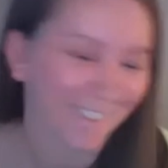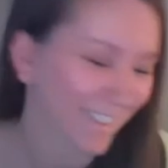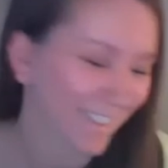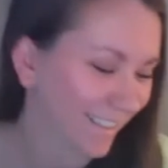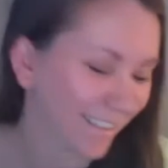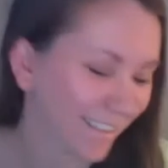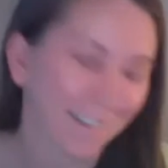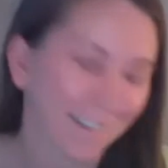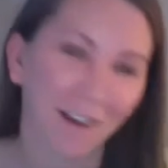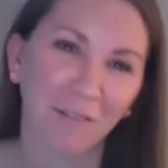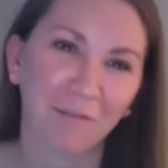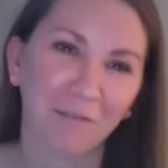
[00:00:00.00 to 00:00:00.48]

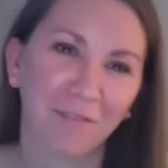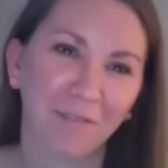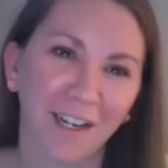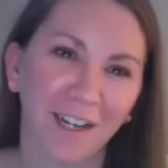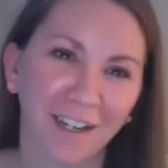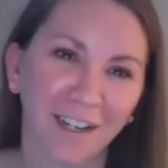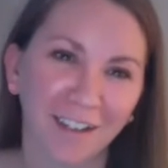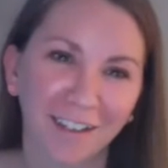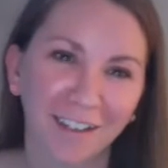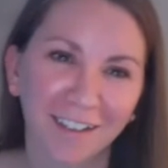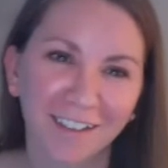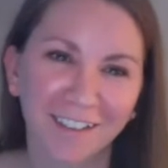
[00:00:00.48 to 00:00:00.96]

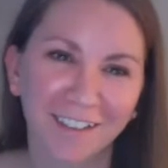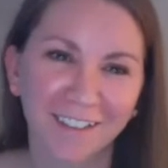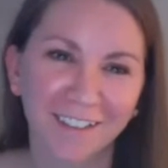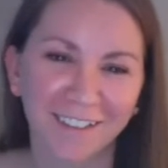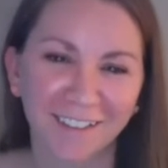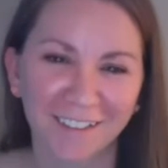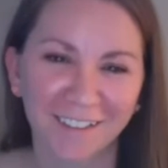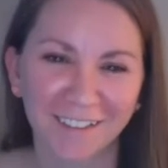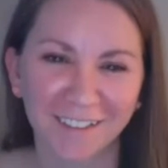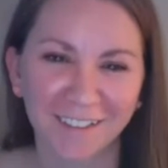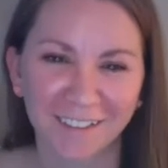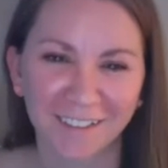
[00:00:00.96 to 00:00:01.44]

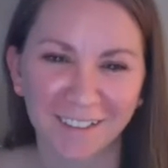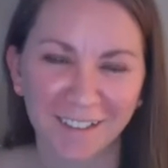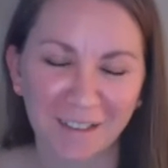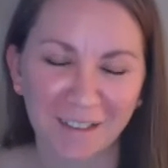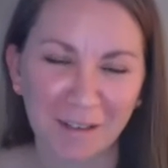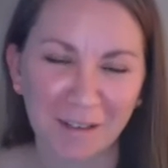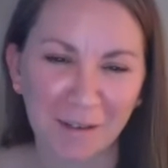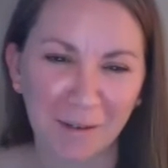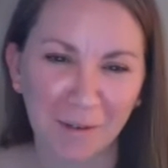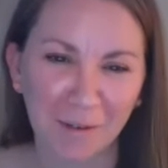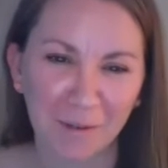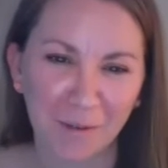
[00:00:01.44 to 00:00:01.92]

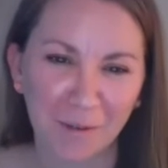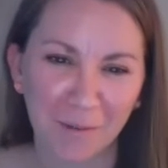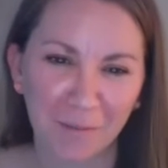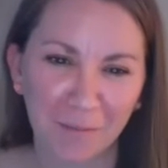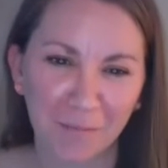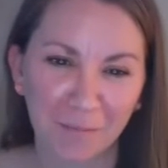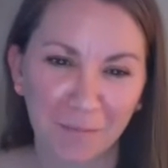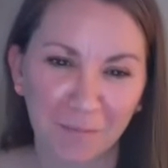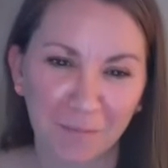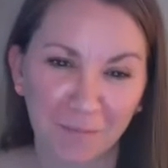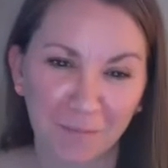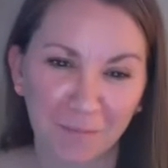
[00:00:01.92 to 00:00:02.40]

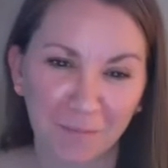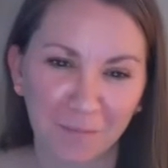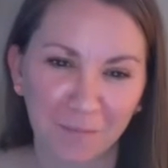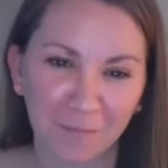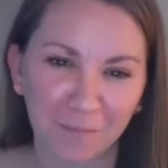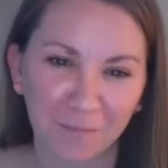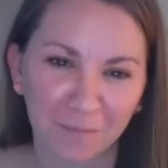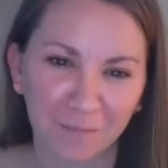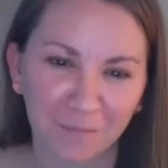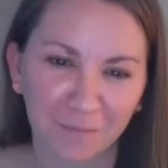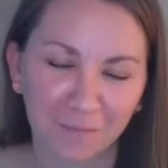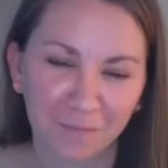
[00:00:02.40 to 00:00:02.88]

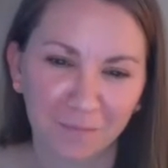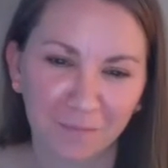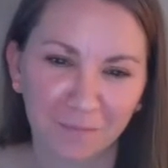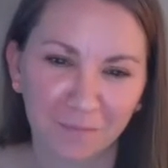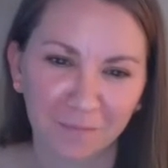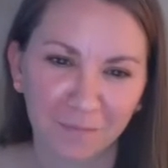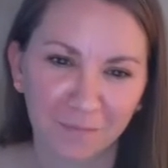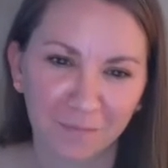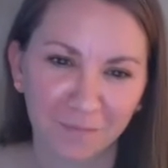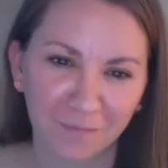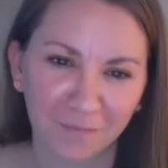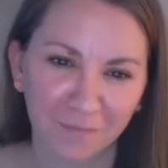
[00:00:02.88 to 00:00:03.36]

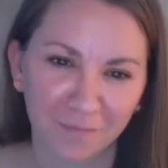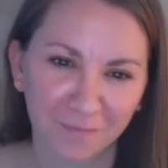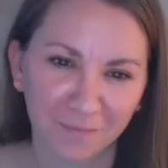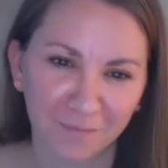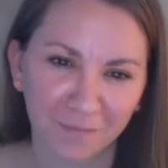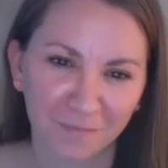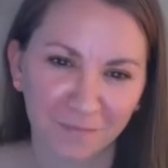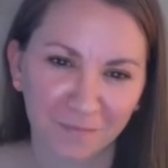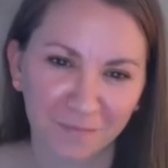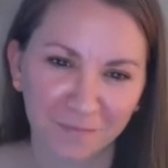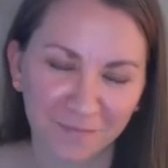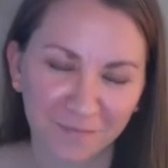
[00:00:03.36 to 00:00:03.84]

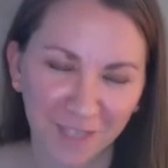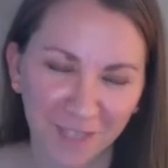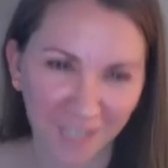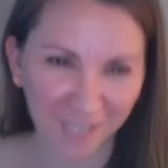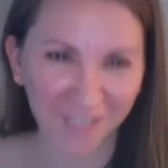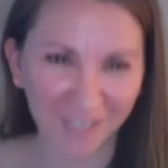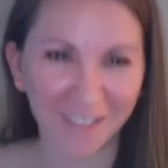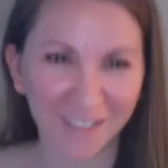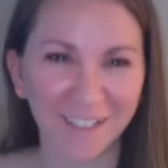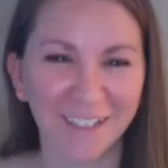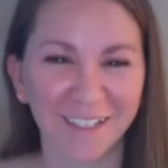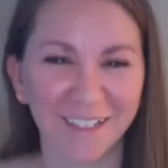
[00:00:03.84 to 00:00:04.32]

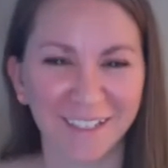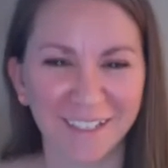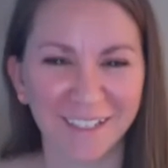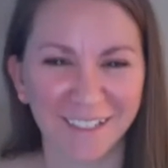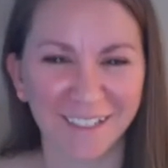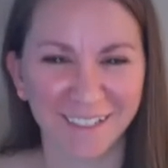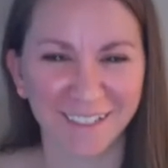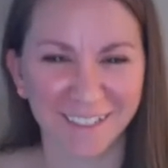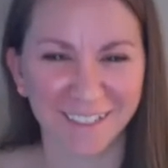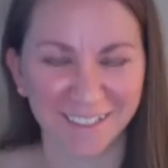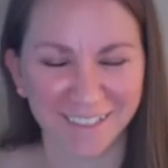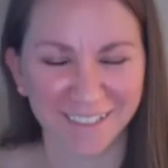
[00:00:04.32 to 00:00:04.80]

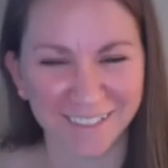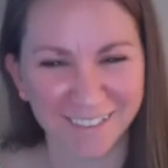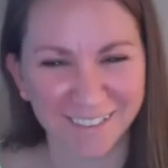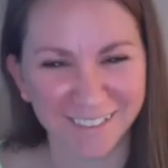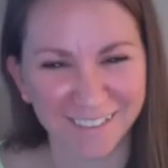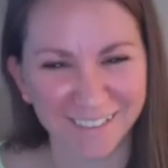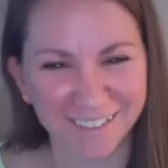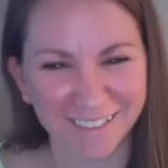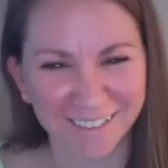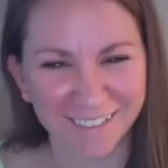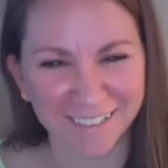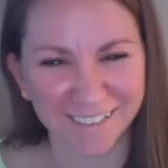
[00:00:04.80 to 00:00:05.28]

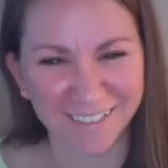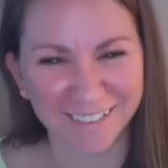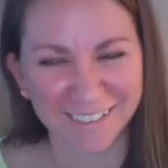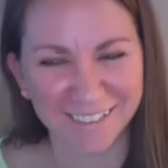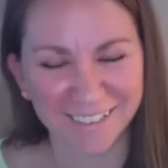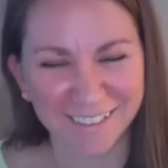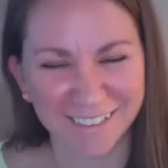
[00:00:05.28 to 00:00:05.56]
No words are spoken by the person on screen.